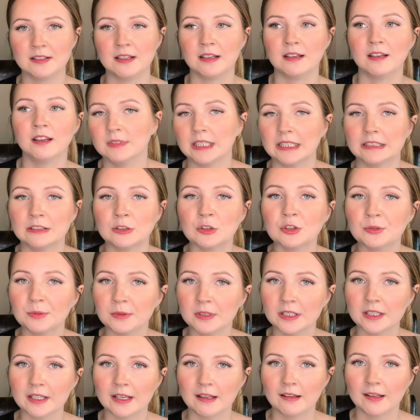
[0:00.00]
Like, like
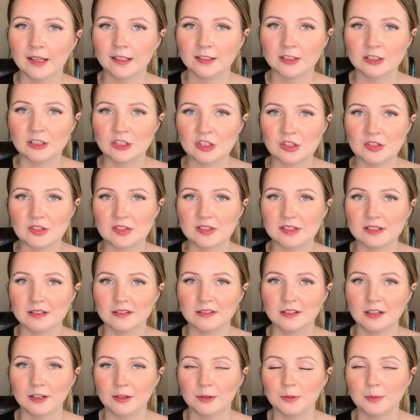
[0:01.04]
normally I like to just
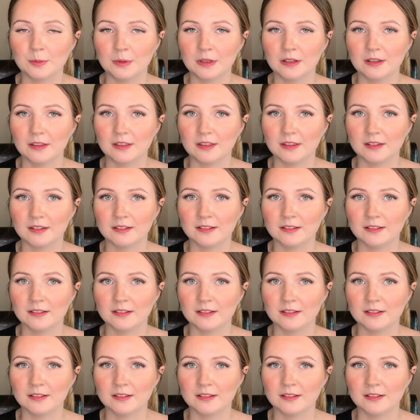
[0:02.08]
stick with